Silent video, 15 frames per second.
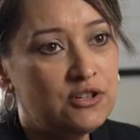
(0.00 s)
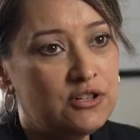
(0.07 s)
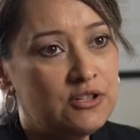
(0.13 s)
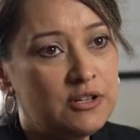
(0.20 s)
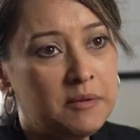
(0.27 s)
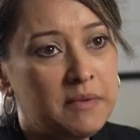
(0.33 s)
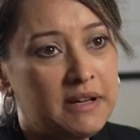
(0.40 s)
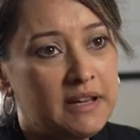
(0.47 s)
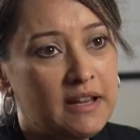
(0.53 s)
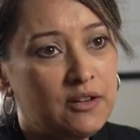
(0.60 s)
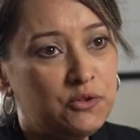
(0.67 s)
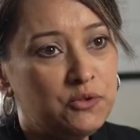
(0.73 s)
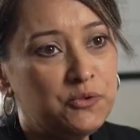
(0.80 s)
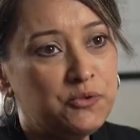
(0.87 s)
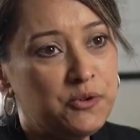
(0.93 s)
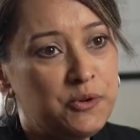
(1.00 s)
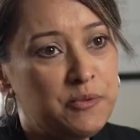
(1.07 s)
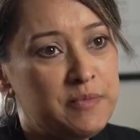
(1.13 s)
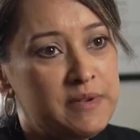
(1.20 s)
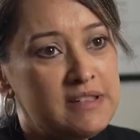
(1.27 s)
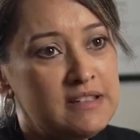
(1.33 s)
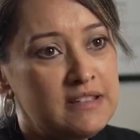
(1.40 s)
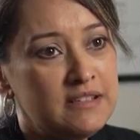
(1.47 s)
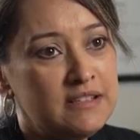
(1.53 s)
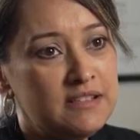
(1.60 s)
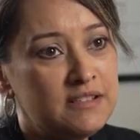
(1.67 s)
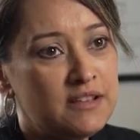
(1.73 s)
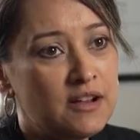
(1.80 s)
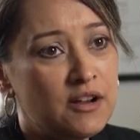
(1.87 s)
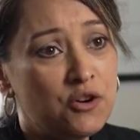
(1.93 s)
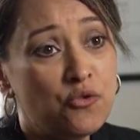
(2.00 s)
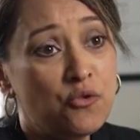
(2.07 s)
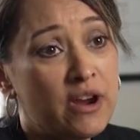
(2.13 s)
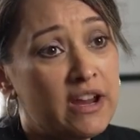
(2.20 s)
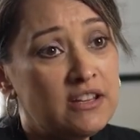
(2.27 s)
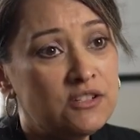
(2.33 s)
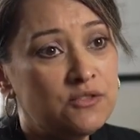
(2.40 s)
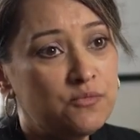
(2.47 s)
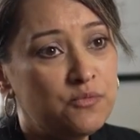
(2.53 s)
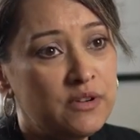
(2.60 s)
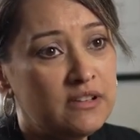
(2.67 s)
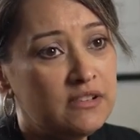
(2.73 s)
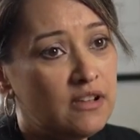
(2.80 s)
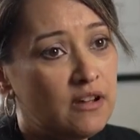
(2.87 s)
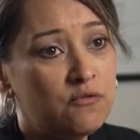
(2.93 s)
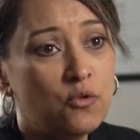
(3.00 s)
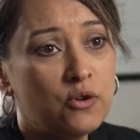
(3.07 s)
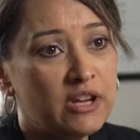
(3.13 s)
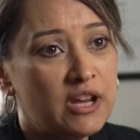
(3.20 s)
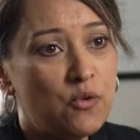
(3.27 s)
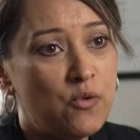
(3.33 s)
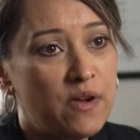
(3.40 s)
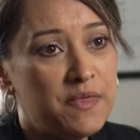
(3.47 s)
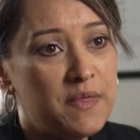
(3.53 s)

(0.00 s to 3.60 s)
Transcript: JJM Mechanical Group is great. We love working with